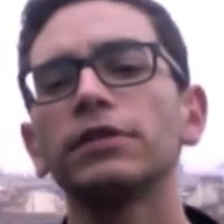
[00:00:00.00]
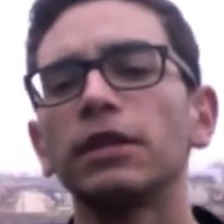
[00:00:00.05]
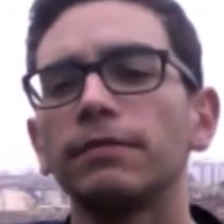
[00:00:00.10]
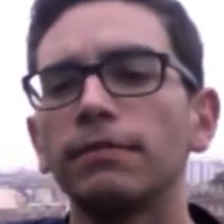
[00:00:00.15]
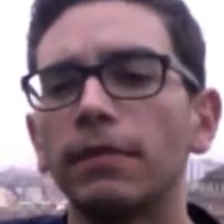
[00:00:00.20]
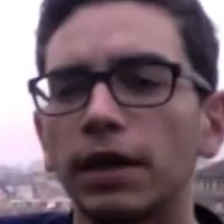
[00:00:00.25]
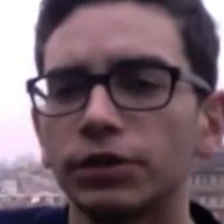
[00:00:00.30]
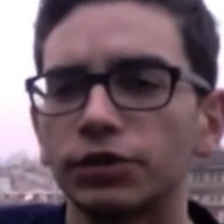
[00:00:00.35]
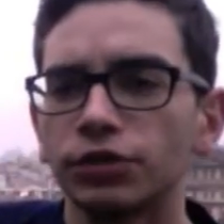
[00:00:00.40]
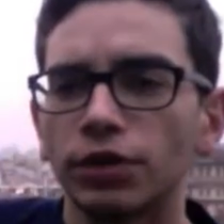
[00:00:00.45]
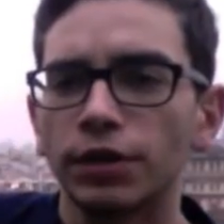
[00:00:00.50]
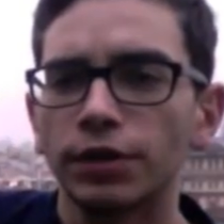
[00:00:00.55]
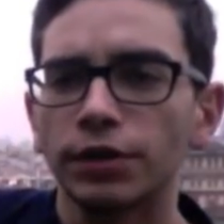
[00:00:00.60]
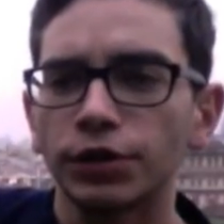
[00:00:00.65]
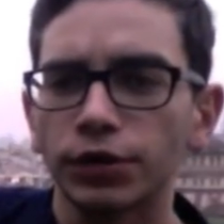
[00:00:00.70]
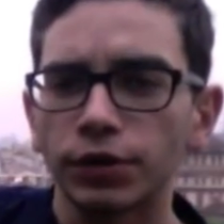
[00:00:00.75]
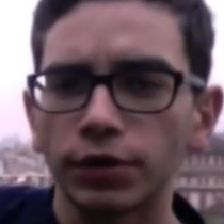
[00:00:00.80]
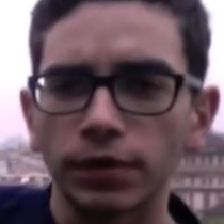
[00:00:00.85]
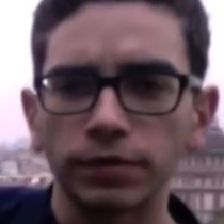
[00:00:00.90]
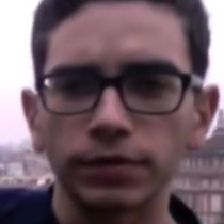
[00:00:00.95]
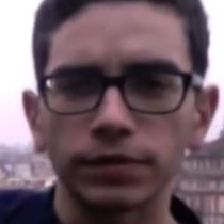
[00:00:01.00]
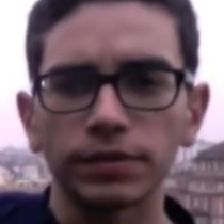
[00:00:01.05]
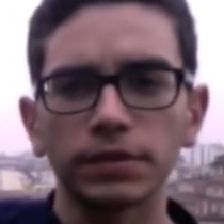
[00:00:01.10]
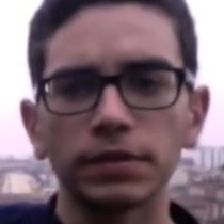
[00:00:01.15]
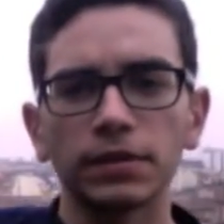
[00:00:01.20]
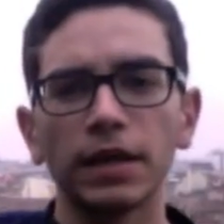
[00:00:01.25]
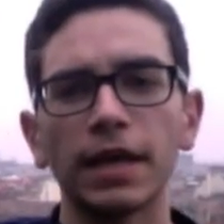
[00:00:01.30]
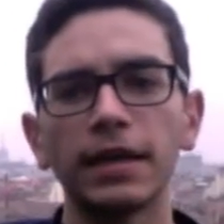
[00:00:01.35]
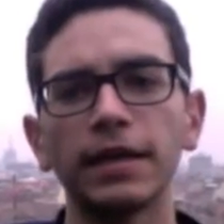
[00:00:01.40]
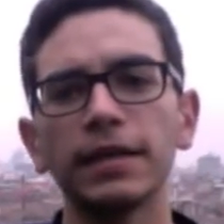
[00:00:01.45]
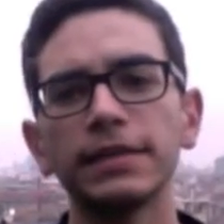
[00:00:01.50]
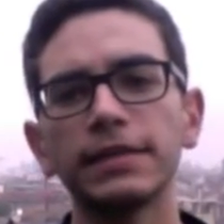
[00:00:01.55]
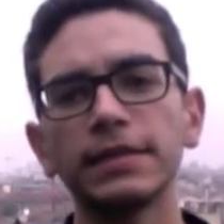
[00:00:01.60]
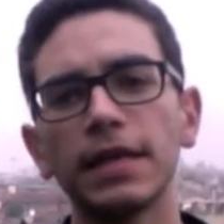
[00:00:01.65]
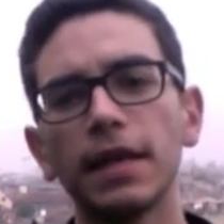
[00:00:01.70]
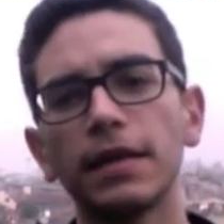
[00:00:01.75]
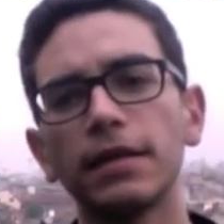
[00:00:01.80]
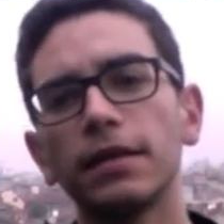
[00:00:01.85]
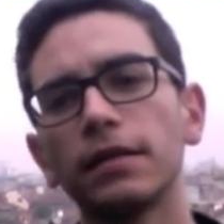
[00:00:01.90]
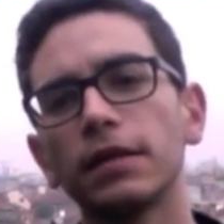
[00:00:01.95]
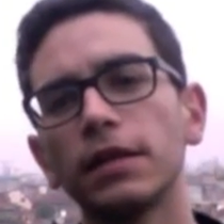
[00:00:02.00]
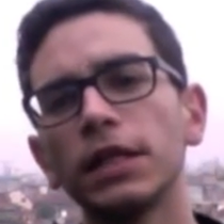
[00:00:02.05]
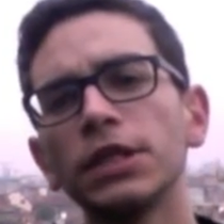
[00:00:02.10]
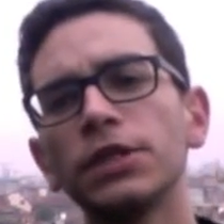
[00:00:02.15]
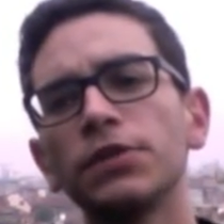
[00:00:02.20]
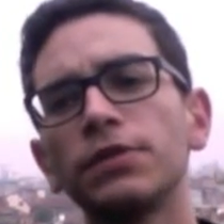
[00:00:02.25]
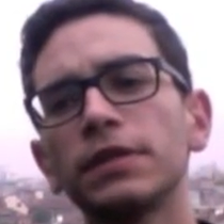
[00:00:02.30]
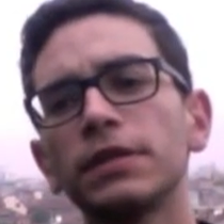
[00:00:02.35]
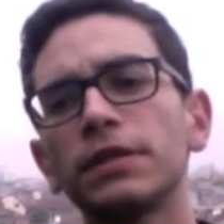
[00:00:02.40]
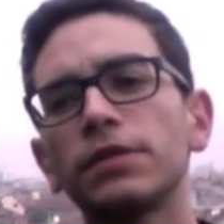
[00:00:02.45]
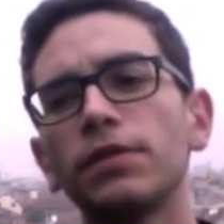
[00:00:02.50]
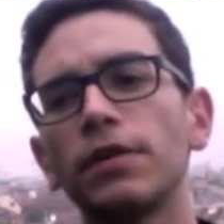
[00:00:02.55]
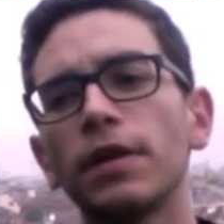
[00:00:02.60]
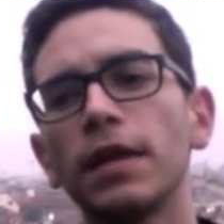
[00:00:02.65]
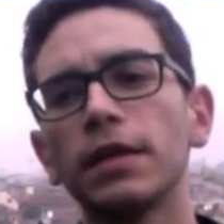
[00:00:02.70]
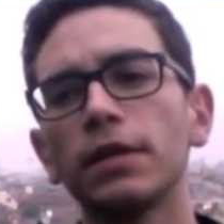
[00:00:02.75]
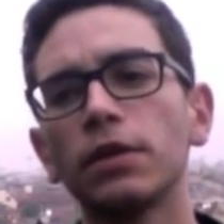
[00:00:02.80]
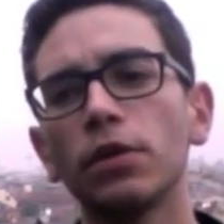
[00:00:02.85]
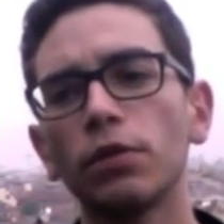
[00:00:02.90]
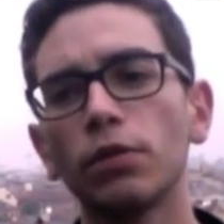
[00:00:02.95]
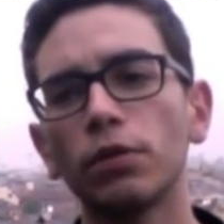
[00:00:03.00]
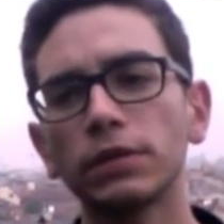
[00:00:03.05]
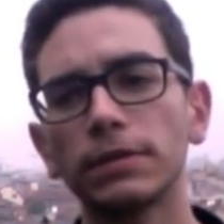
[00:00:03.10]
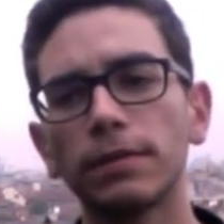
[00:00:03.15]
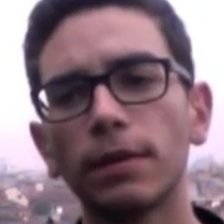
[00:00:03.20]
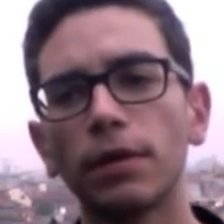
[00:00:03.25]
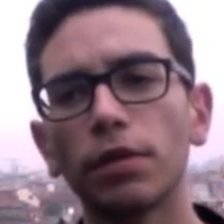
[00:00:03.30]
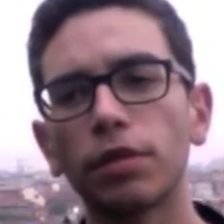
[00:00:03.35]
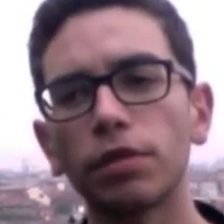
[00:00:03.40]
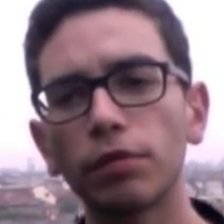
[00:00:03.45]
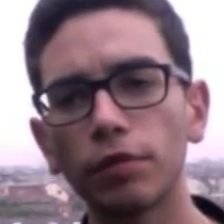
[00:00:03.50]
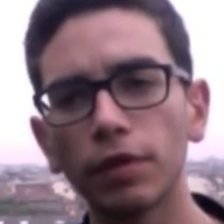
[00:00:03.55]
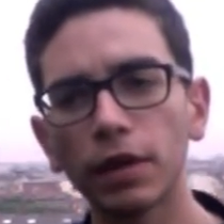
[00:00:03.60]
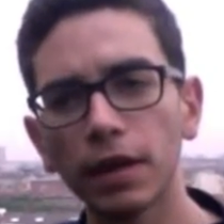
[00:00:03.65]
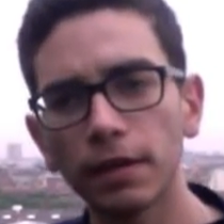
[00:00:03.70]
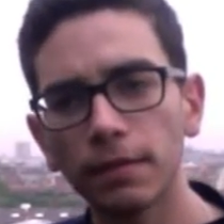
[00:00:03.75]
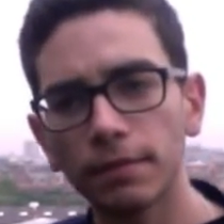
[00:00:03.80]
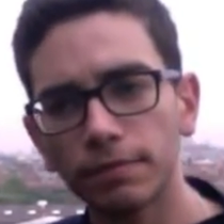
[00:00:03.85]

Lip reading: imaginary euros, and I said that the interest rate was about 3%.